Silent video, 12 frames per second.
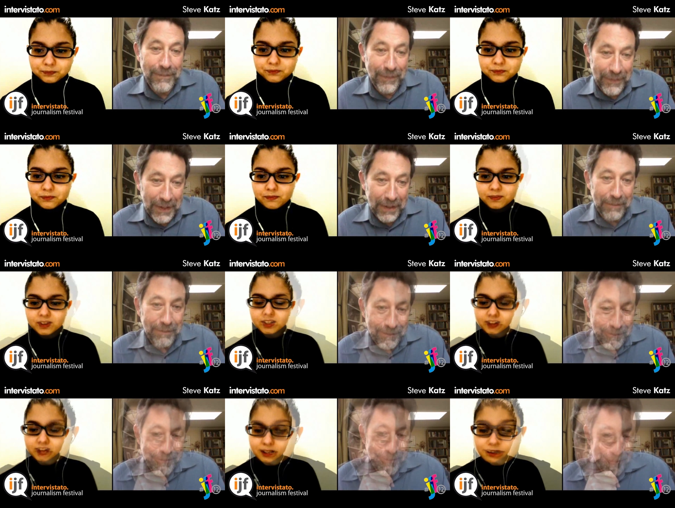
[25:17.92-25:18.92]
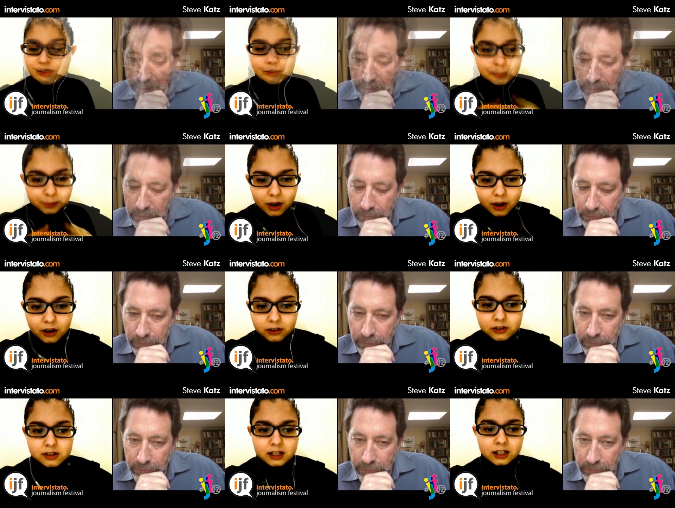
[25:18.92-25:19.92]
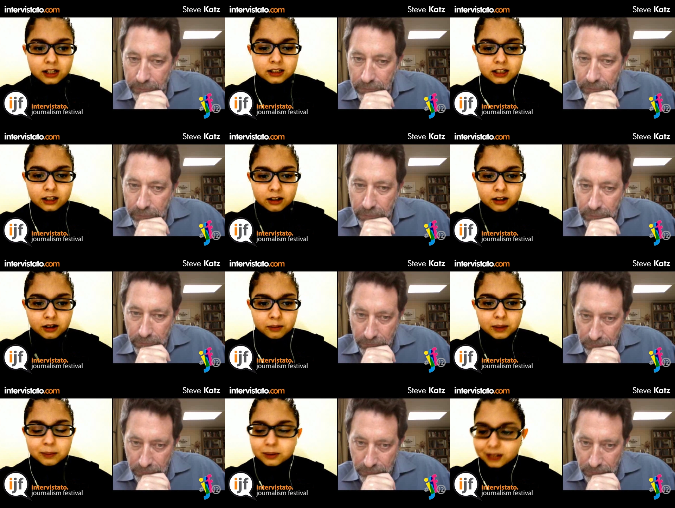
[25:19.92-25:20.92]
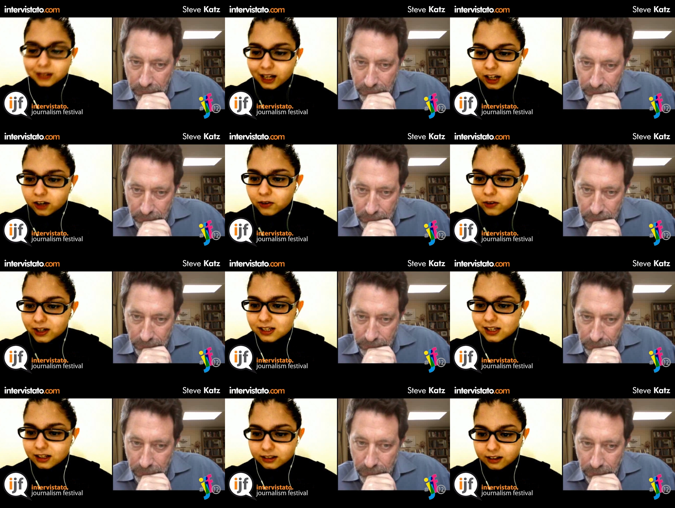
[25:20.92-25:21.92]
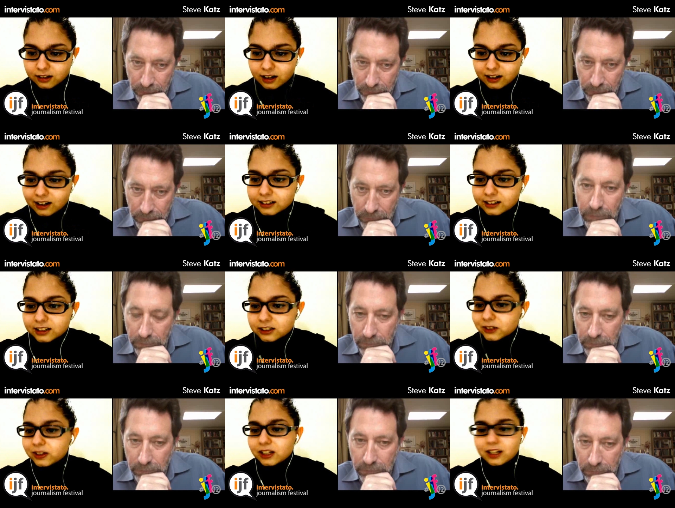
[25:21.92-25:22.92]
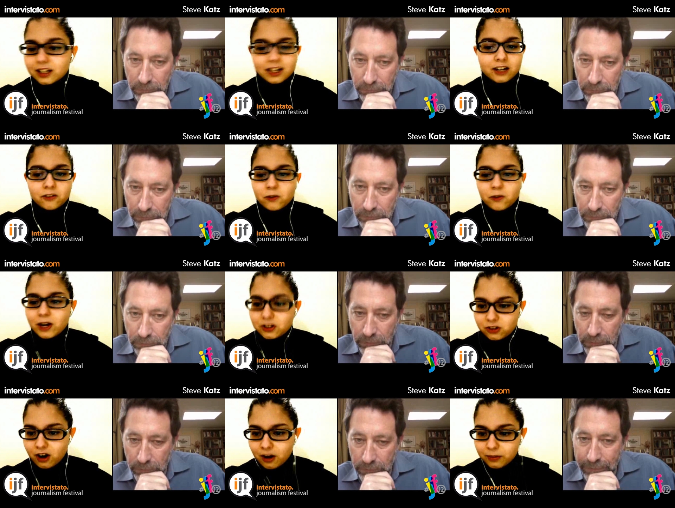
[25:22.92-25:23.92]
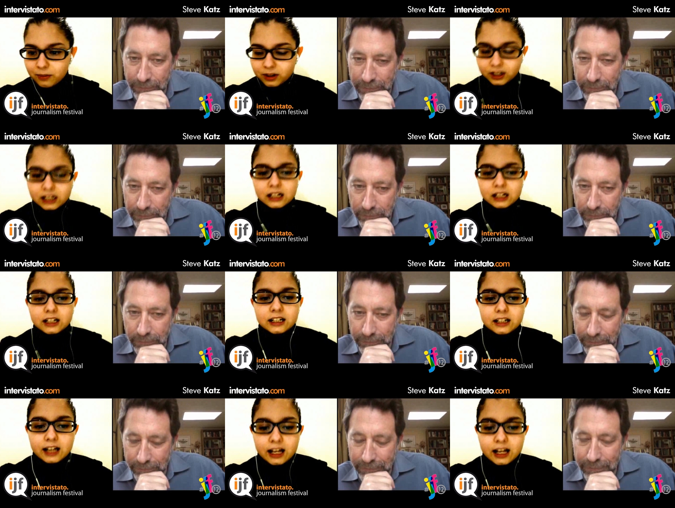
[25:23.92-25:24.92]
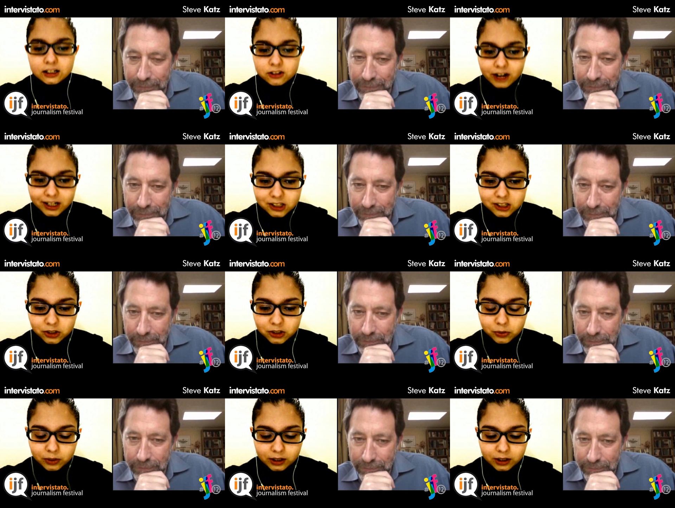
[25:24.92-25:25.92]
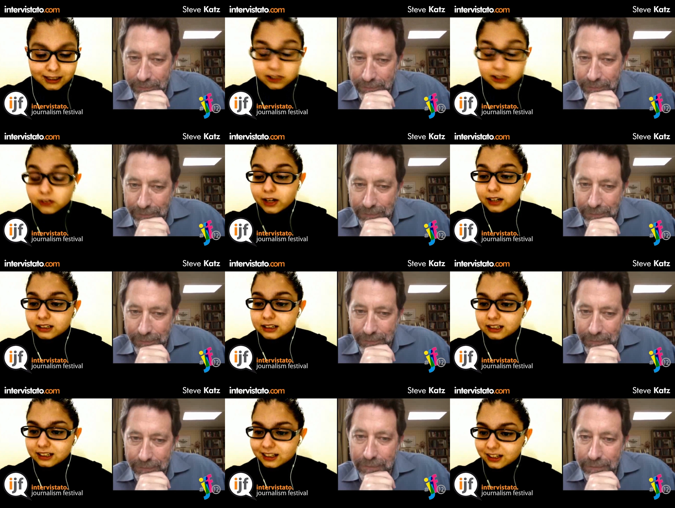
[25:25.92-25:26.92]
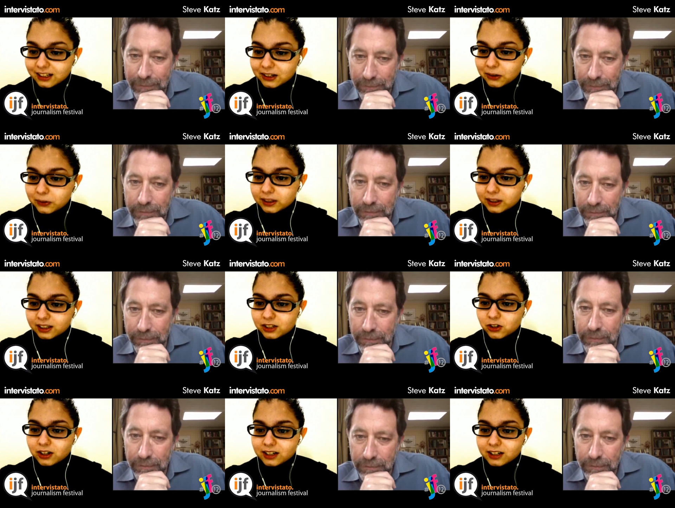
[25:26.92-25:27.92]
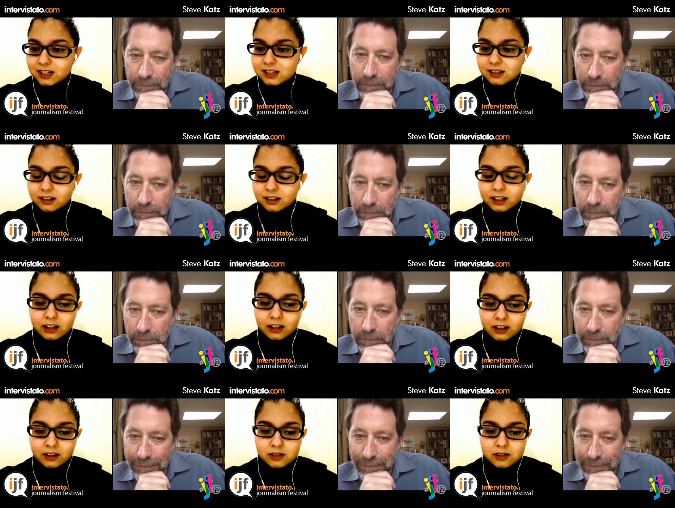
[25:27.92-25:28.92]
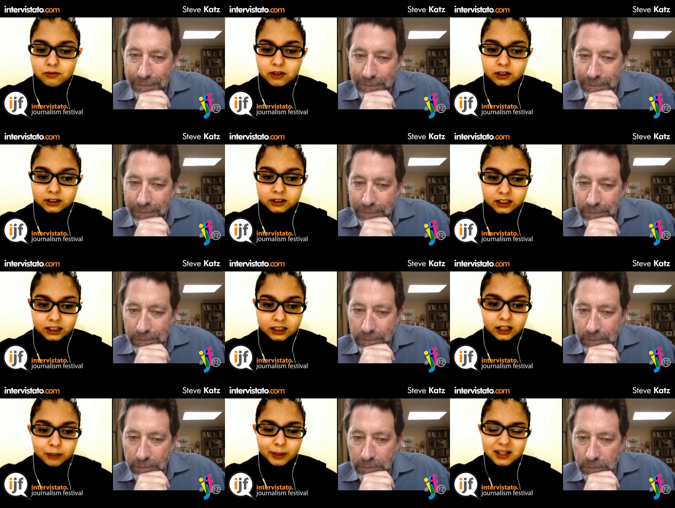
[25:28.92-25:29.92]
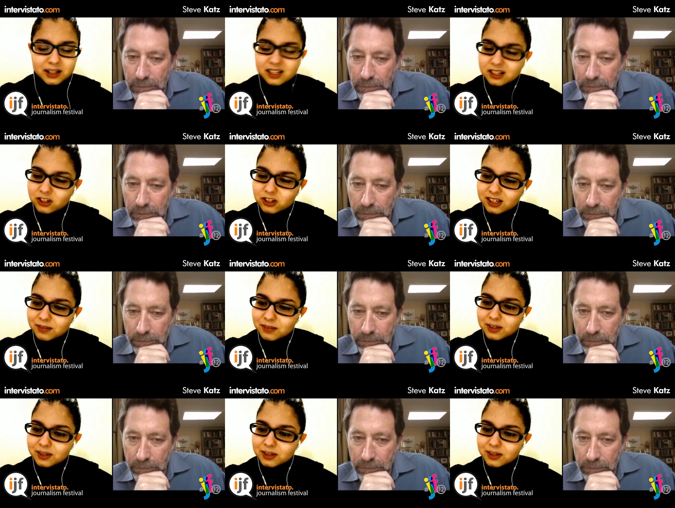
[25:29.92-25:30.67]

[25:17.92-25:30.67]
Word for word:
Speaker 1: Yeah. The bloggers and uh, people like Chris and Ariane are doing a great mm-hmm. job mm-hmm. in trying to uh, literate, you know, uh, mm-hmm. journalists in, in this field. But it just seems